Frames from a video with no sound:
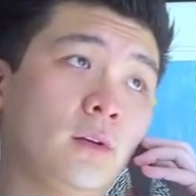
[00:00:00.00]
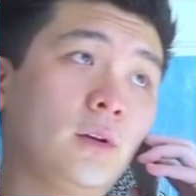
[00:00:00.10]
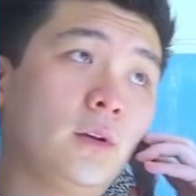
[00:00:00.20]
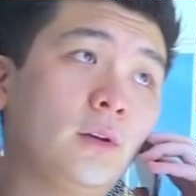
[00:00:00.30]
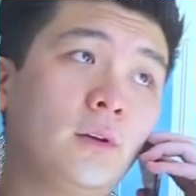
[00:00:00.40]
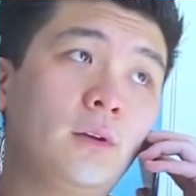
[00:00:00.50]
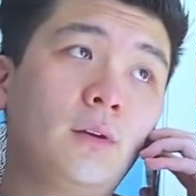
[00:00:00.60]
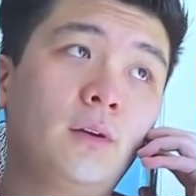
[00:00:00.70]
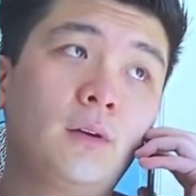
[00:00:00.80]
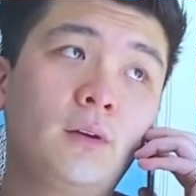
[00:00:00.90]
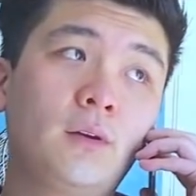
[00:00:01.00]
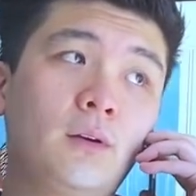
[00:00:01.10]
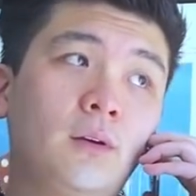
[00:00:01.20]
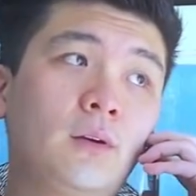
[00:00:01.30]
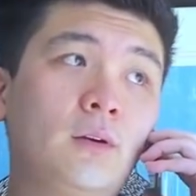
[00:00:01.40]

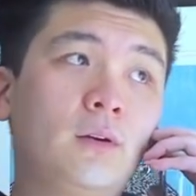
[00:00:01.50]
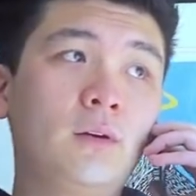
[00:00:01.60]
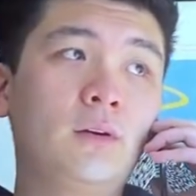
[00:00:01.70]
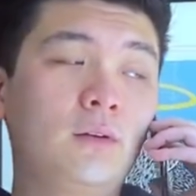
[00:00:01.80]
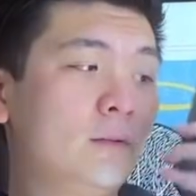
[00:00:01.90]
(silence)